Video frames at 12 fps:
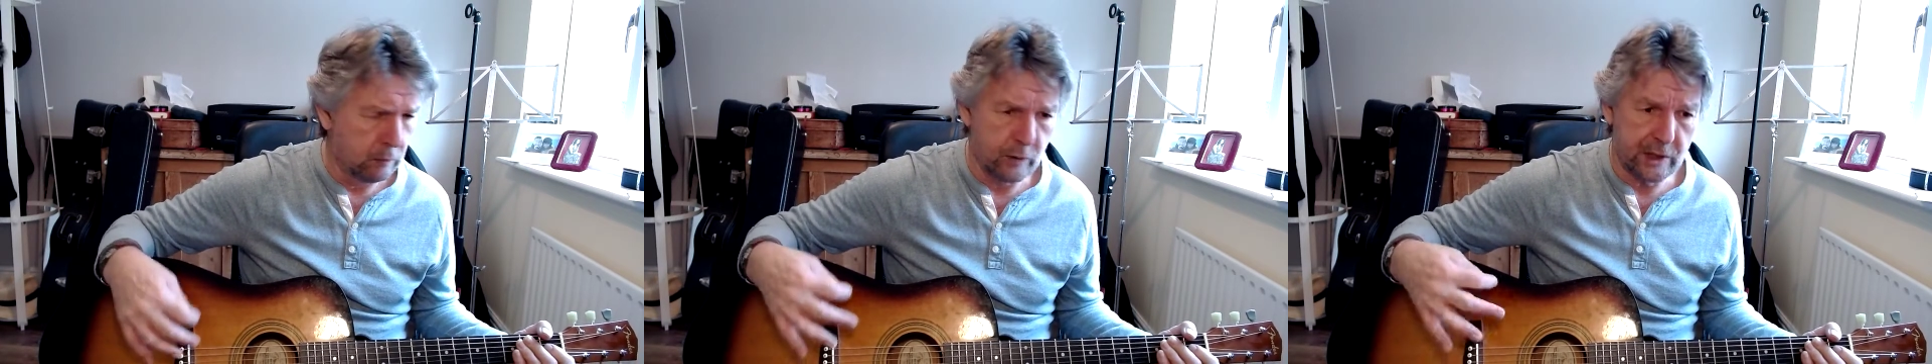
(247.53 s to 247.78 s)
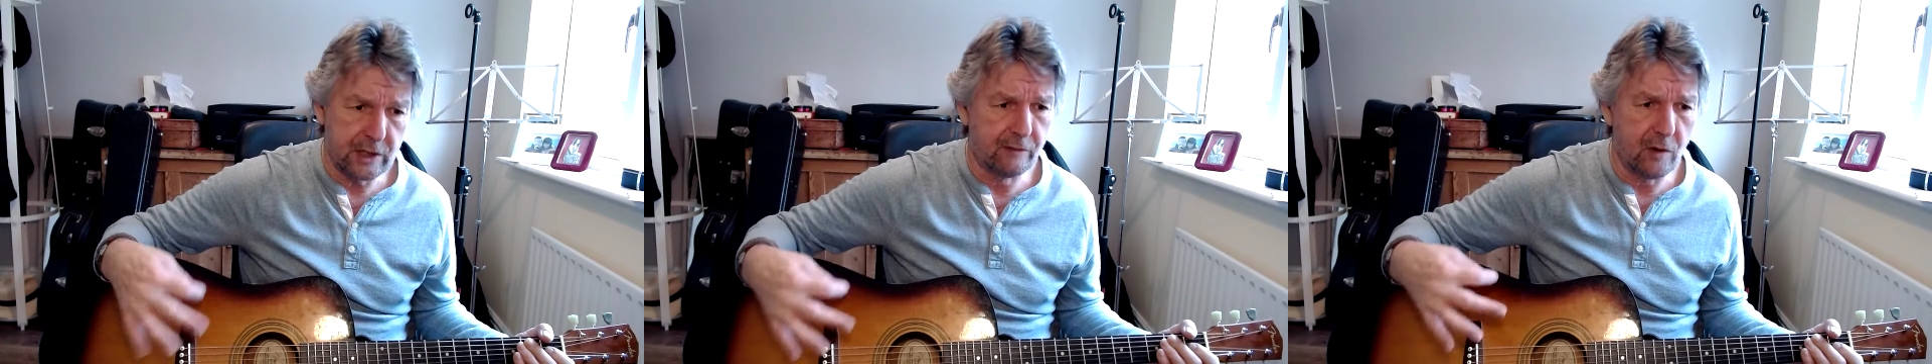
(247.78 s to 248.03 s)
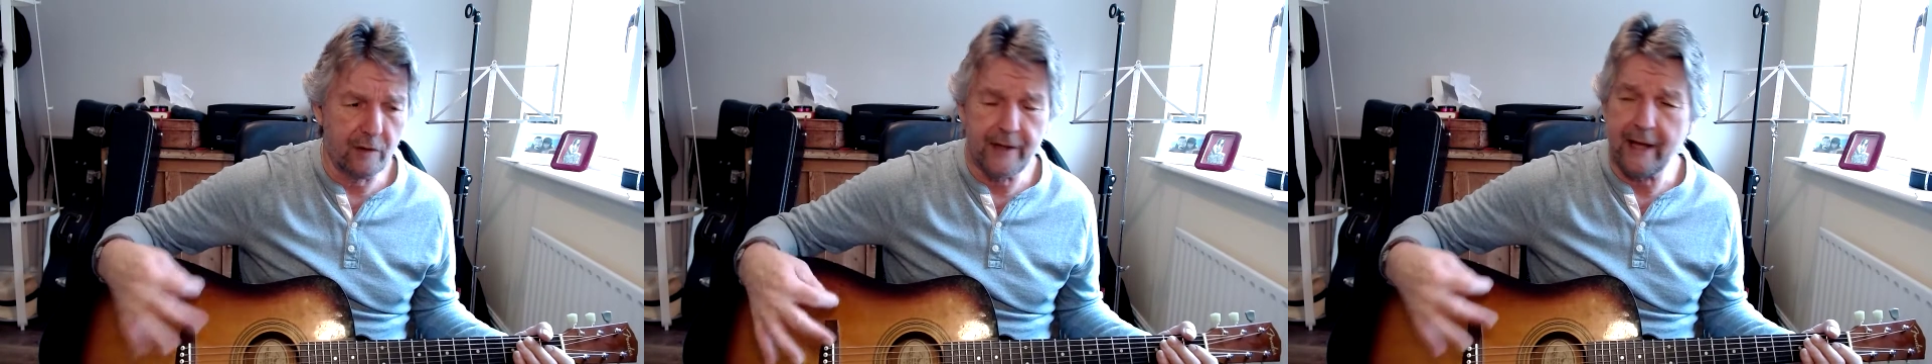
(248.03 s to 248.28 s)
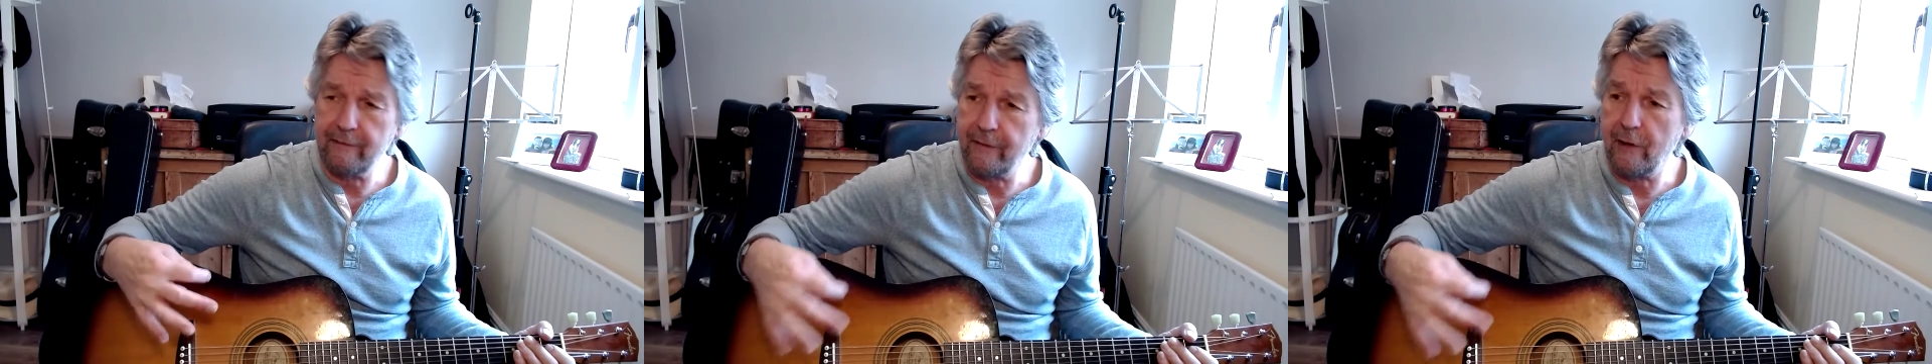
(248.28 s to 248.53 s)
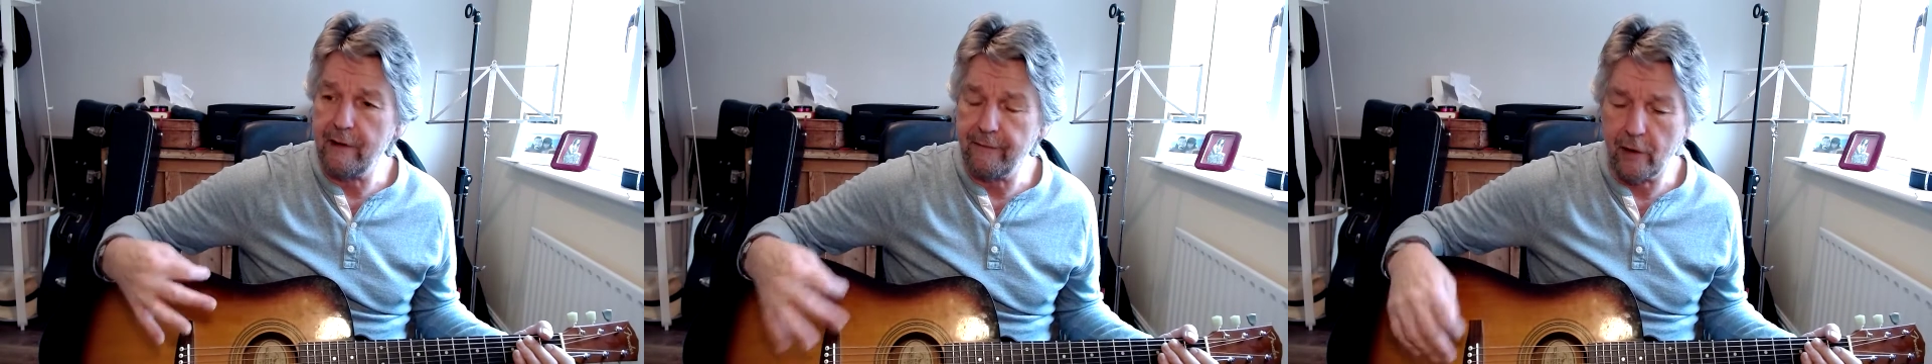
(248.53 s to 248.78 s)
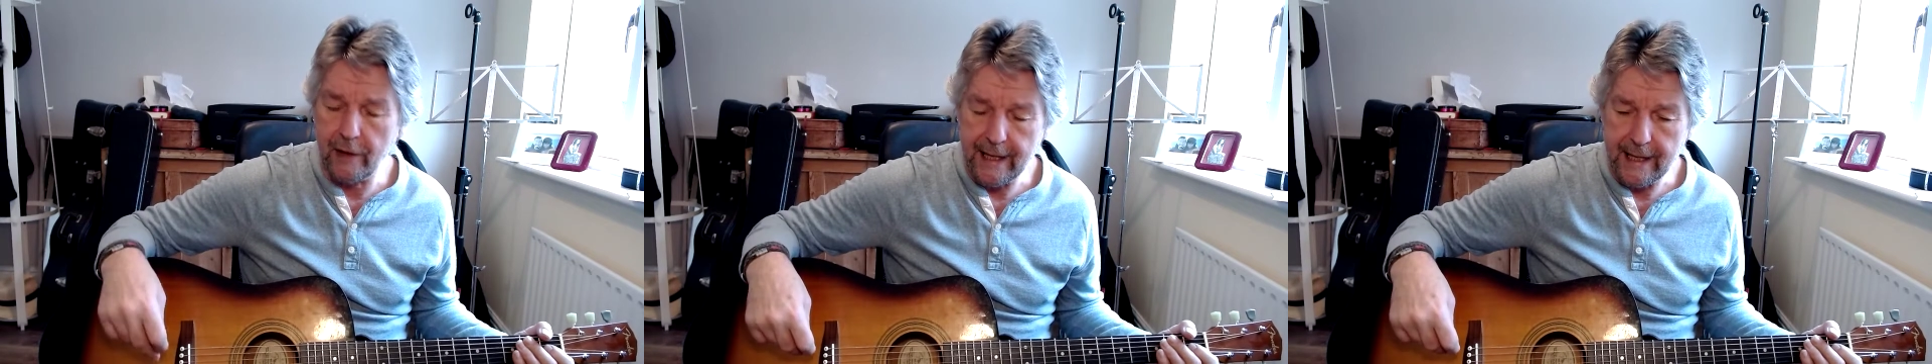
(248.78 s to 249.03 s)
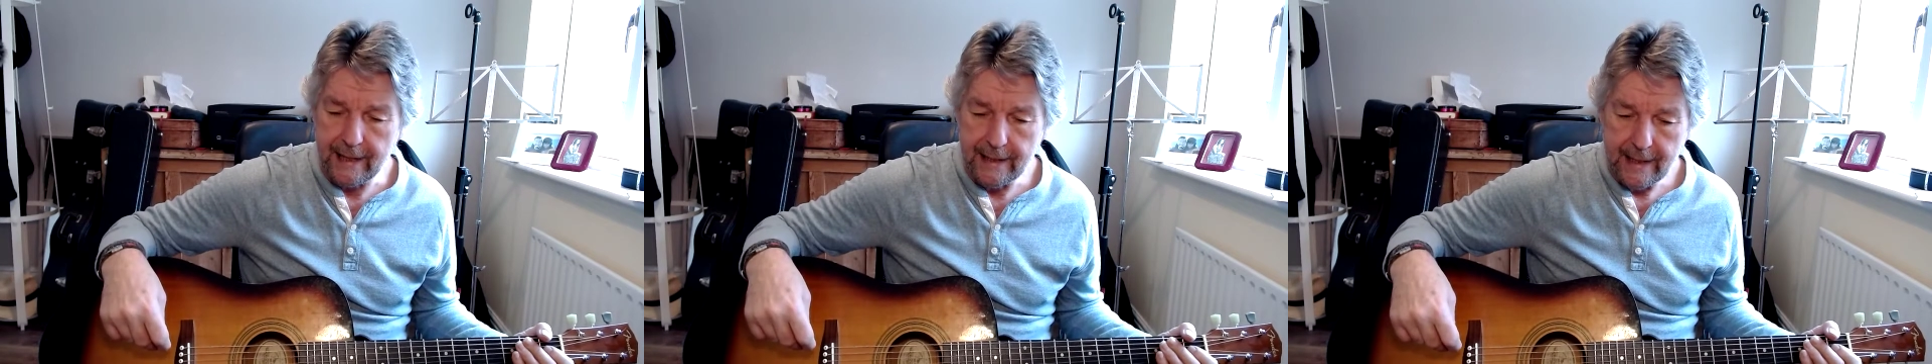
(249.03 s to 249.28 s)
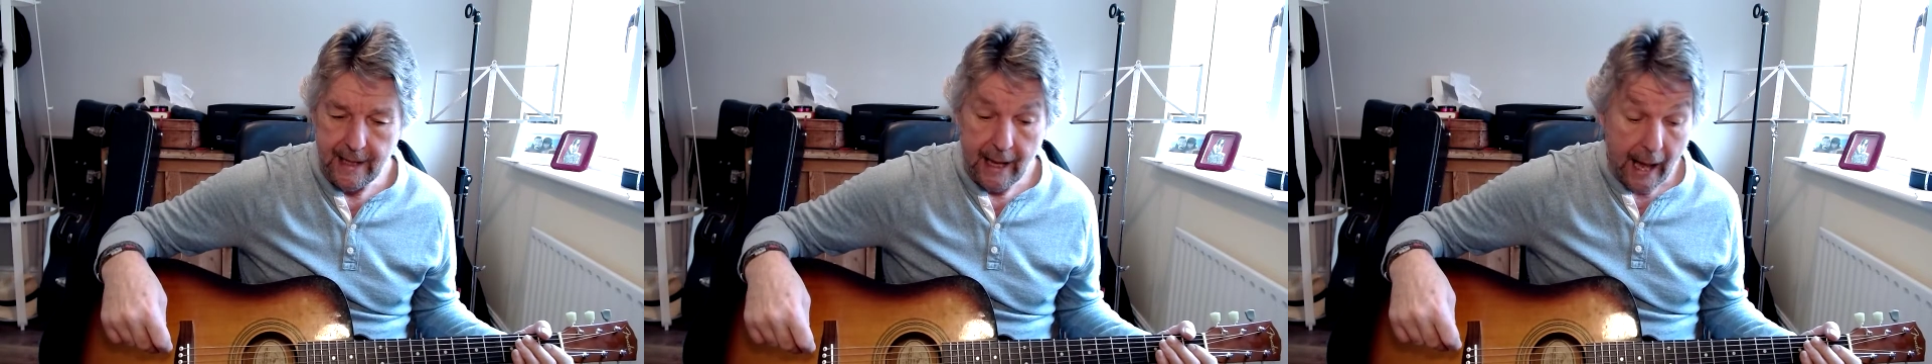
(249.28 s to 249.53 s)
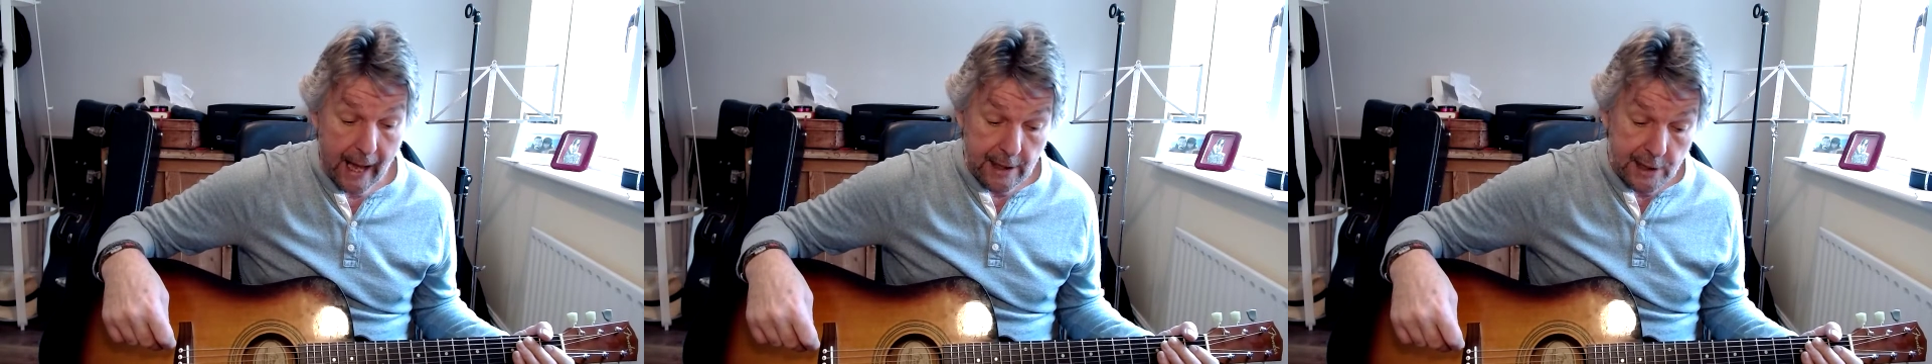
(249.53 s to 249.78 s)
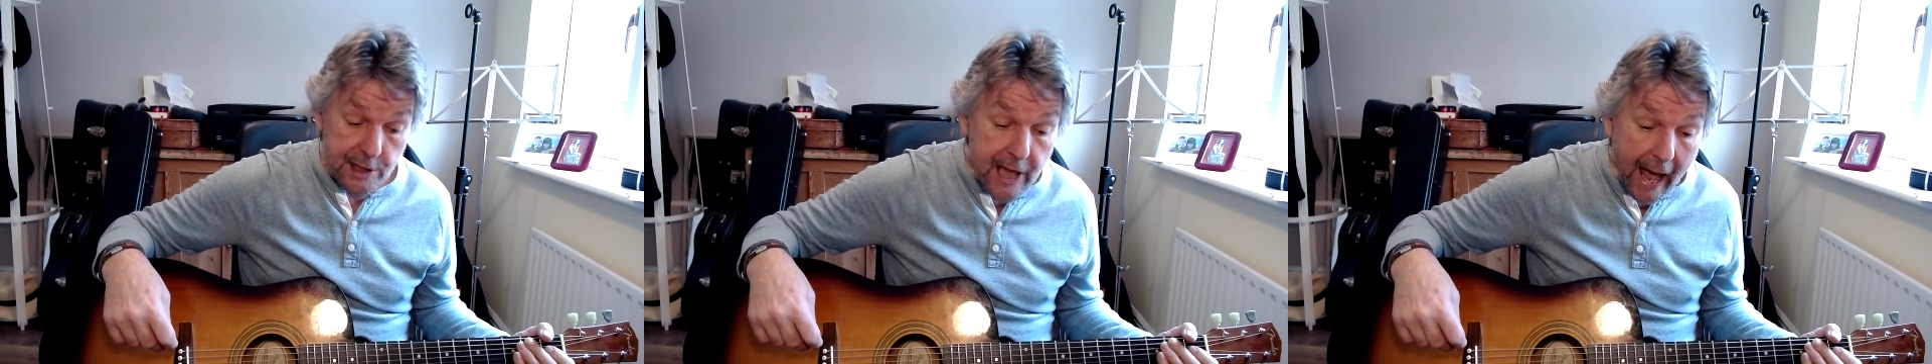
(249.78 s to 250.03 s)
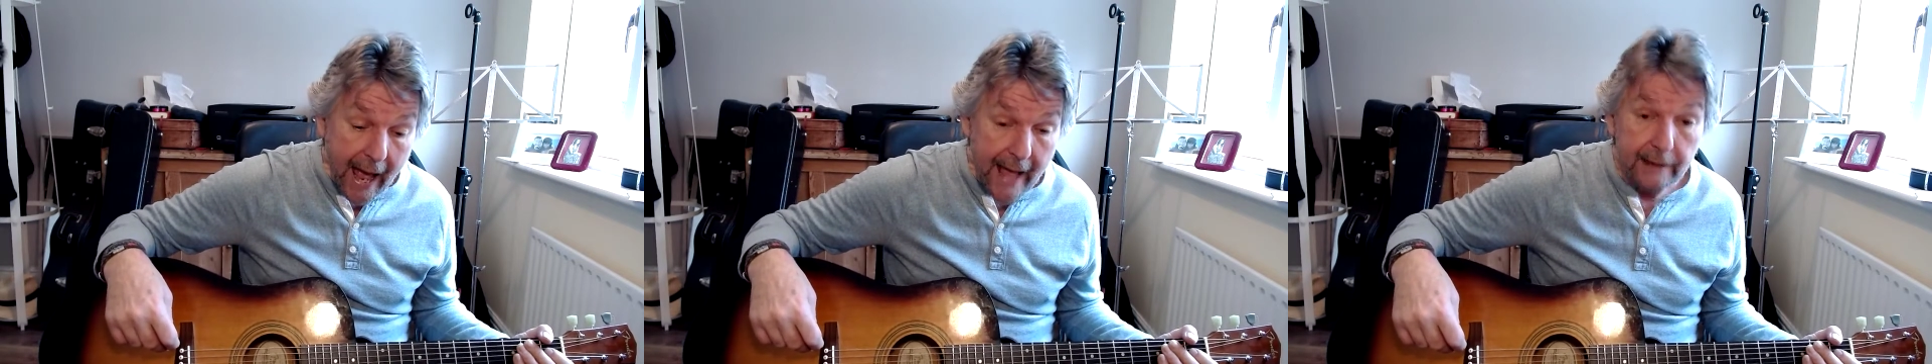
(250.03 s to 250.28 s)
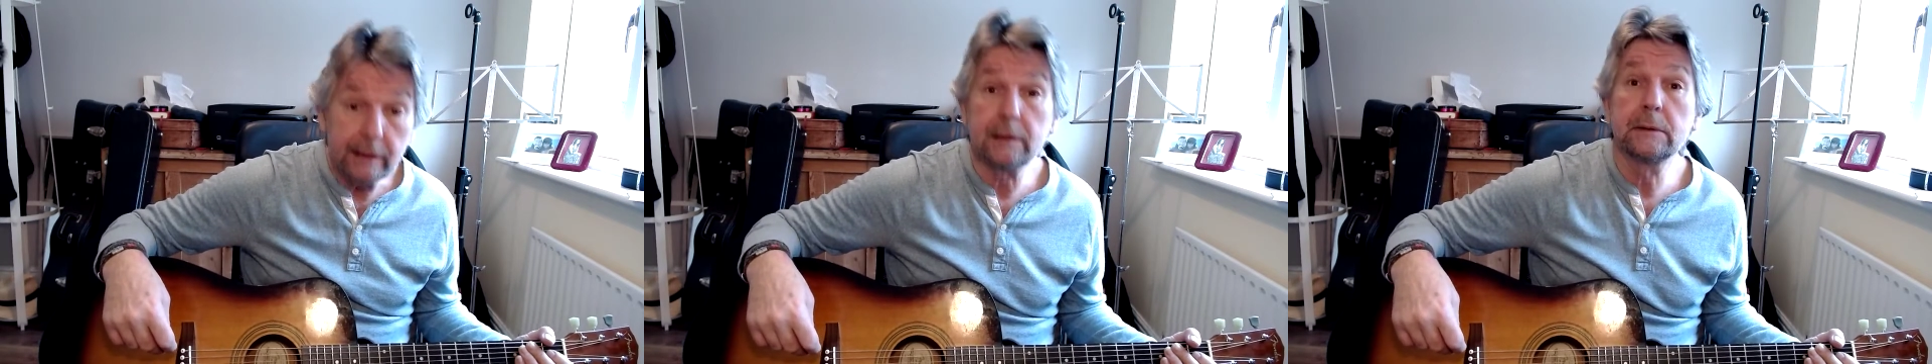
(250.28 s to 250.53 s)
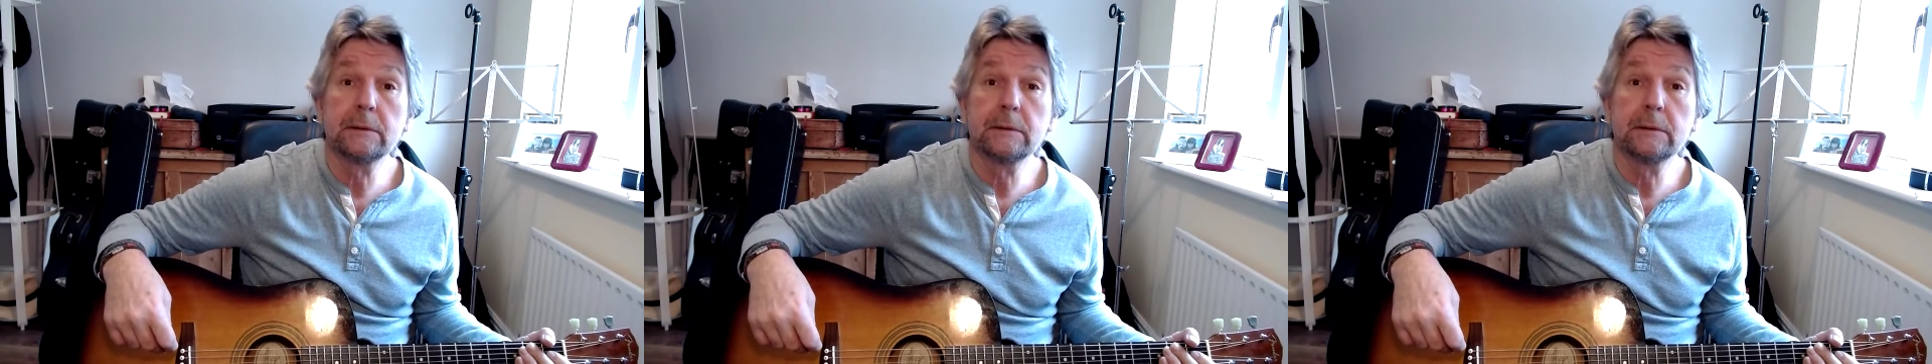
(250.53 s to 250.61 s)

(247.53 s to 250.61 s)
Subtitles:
which have got that very, very sad